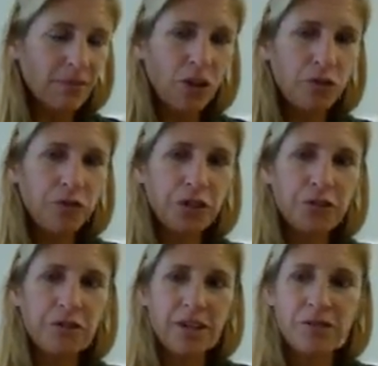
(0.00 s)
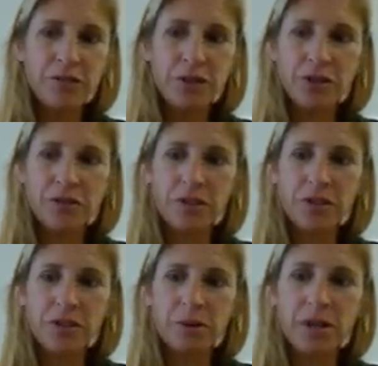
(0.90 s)
Hopefully you're fast forwarding over this
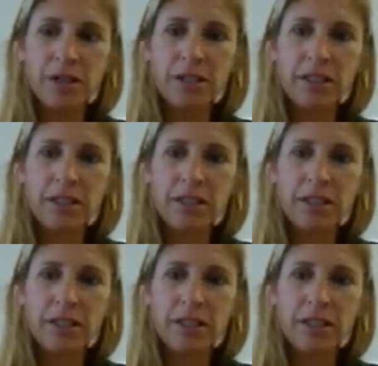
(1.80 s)
little part.